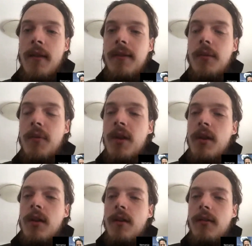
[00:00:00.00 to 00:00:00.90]
against them.
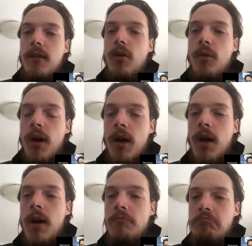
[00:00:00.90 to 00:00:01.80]

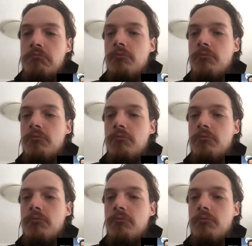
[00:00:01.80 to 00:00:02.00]
So